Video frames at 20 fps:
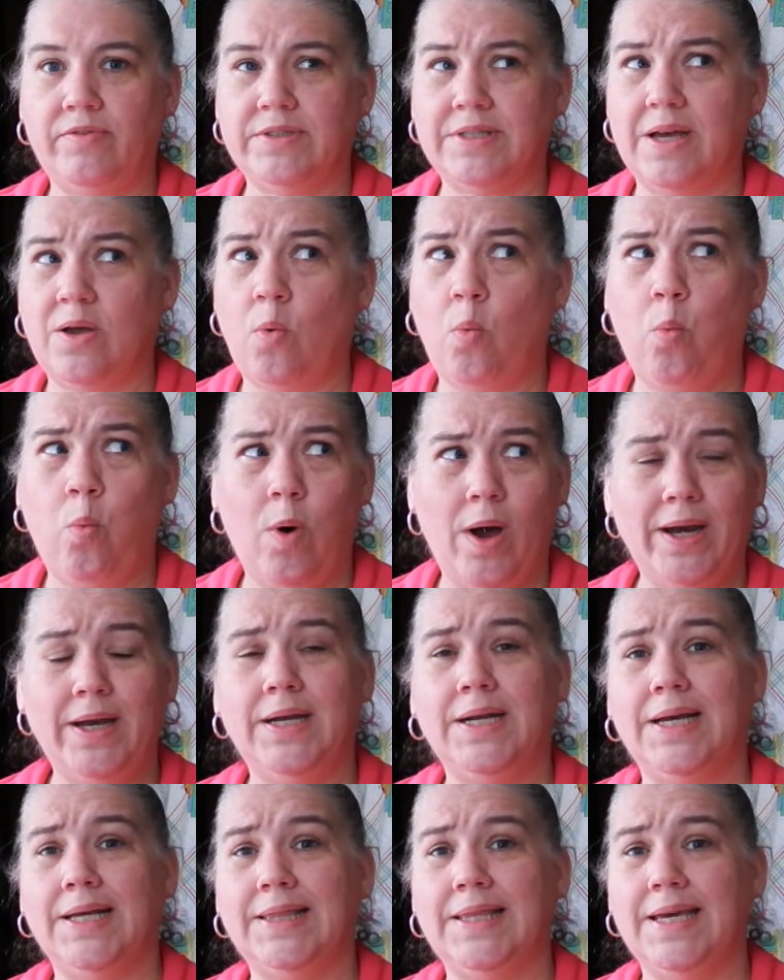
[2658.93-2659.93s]
It's like, why
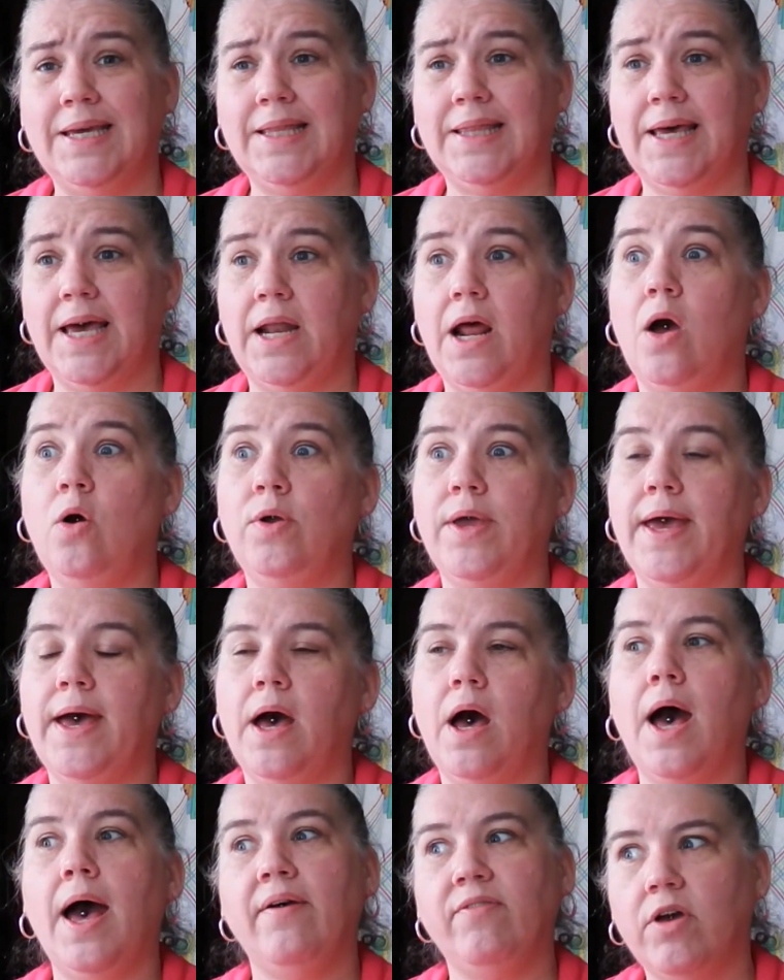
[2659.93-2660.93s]
didn't I think of that? Oh
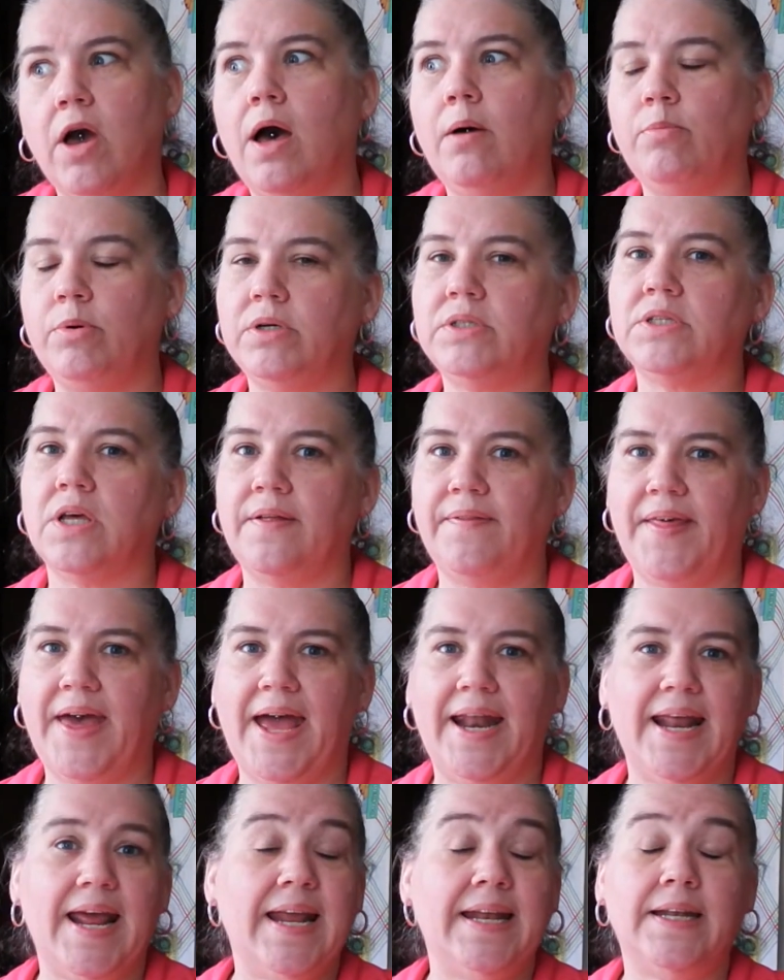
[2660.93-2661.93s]
yeah, I've got books on
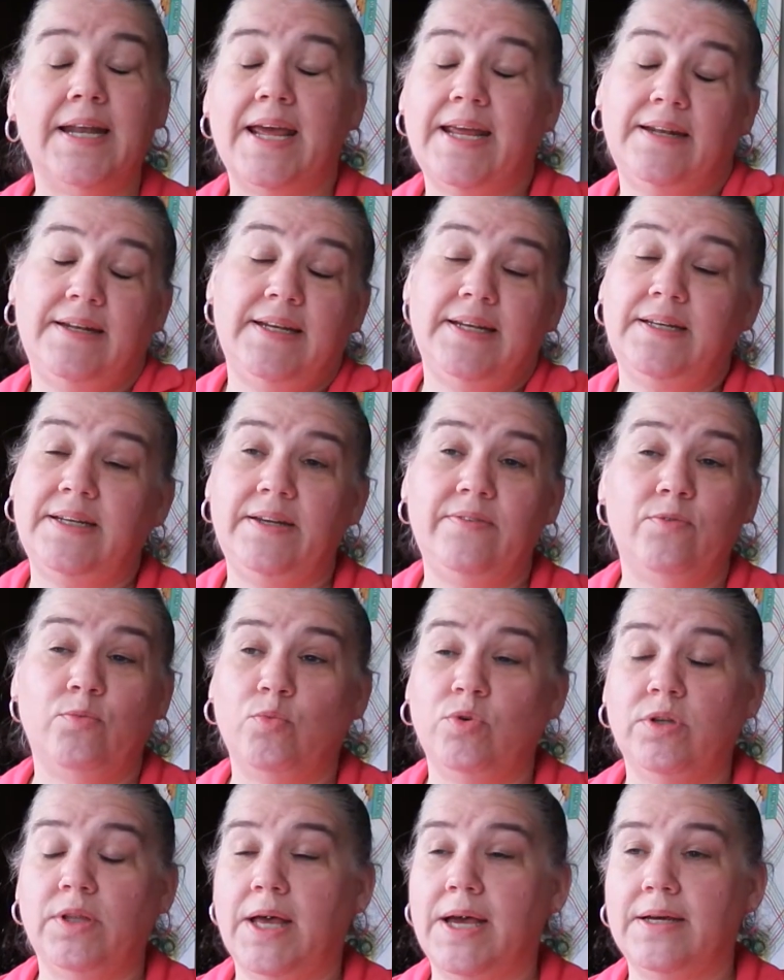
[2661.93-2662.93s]
that, and and didn't even
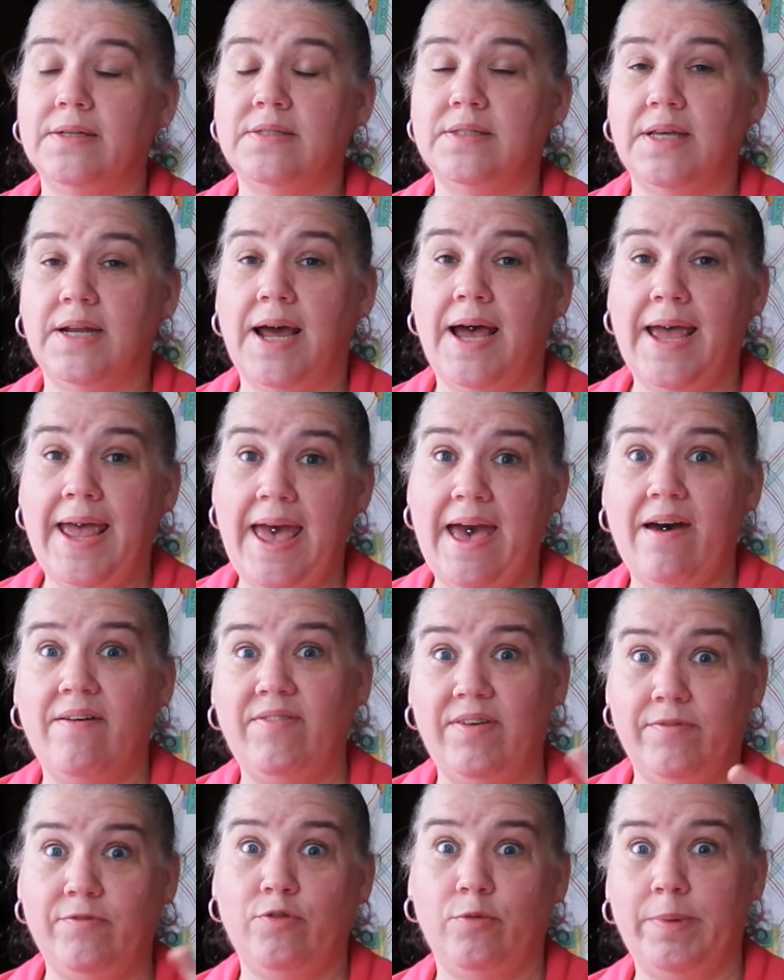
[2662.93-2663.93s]
realize that I
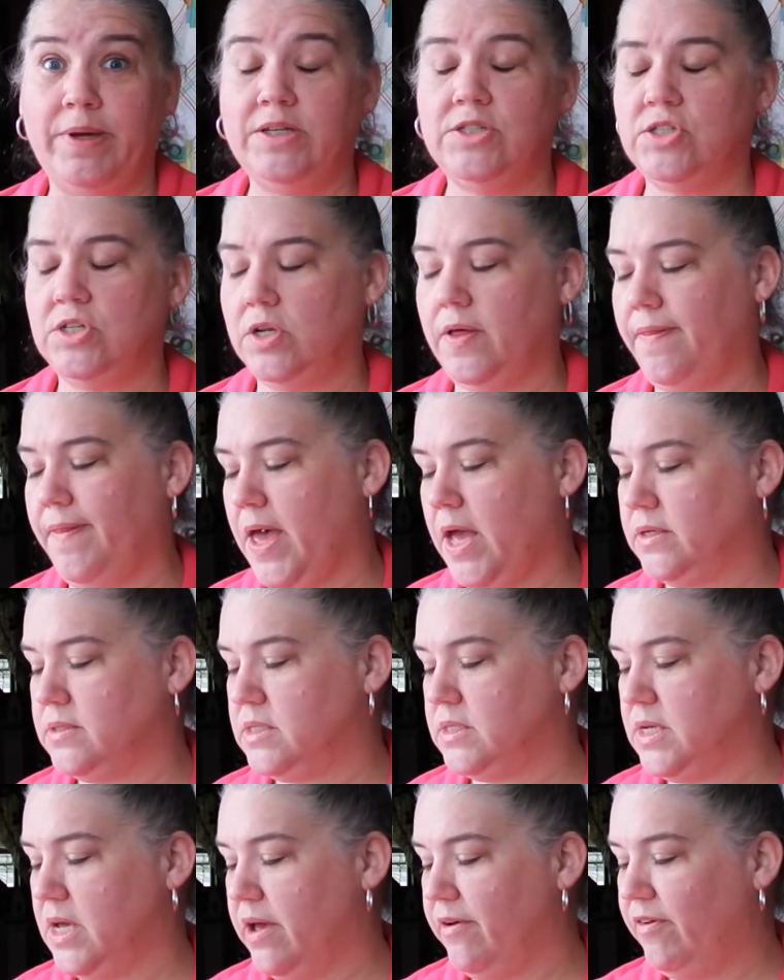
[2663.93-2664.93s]
have information on that
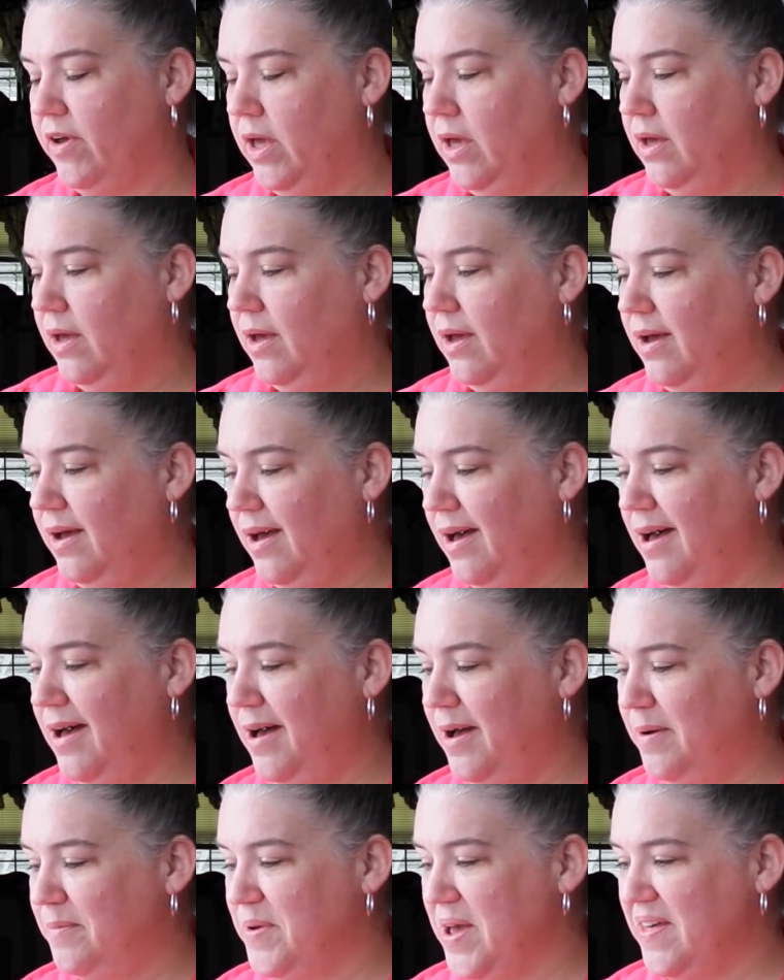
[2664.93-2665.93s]
stuff.
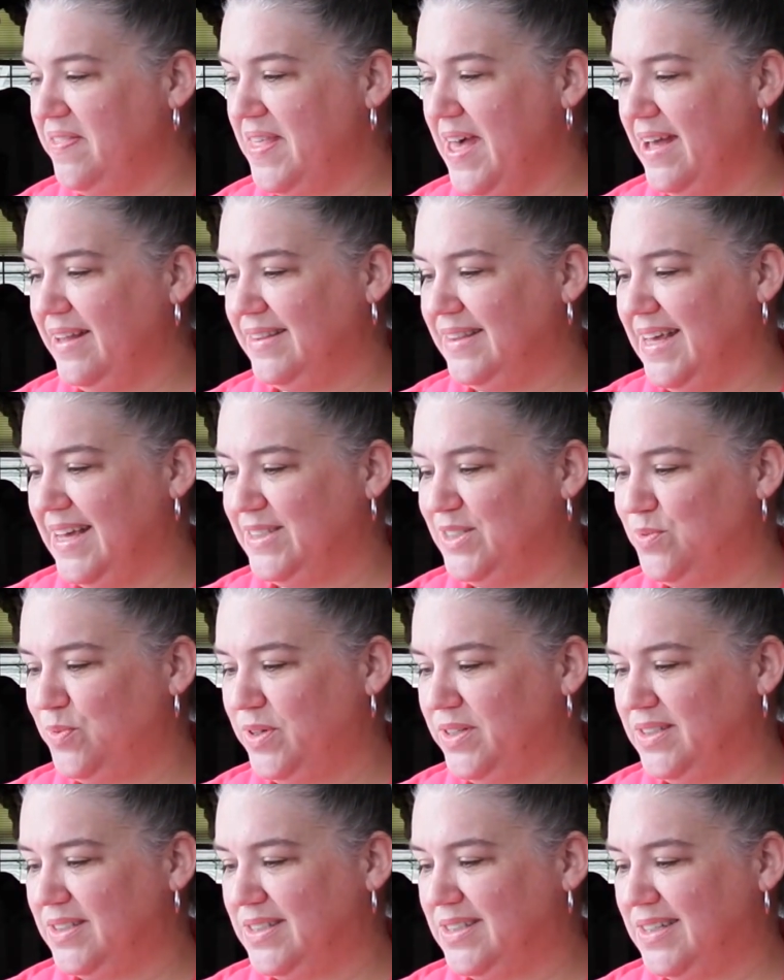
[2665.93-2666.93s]
Um, and that that's
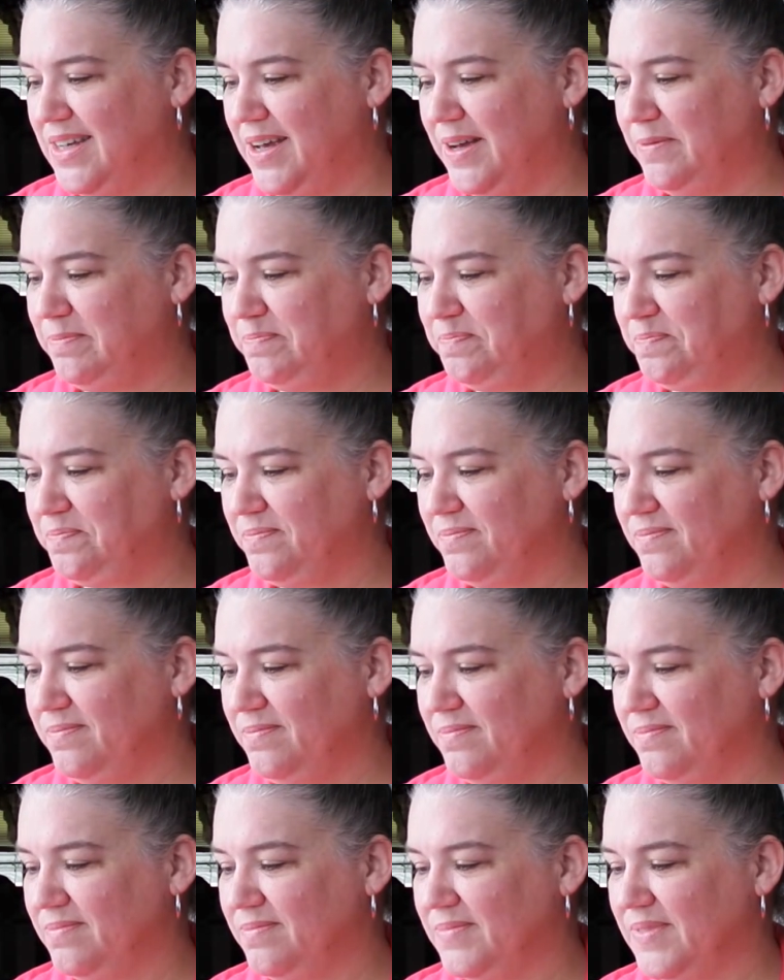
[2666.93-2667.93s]
what's uh,
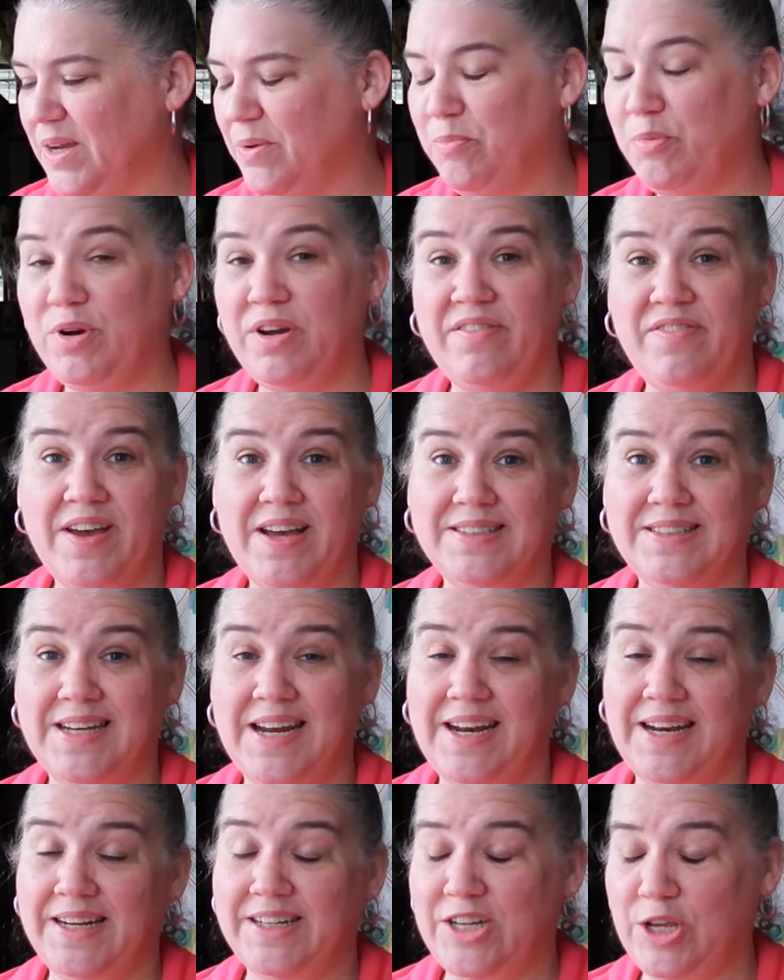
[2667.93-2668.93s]
pretty
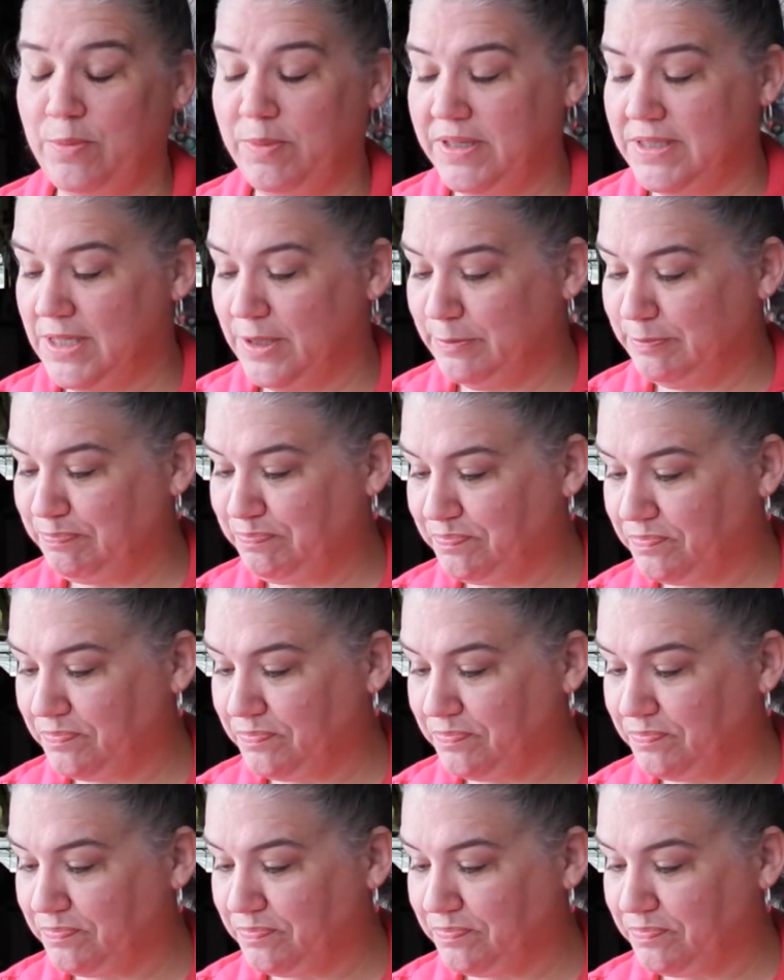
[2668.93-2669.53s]
fascinating to me. So.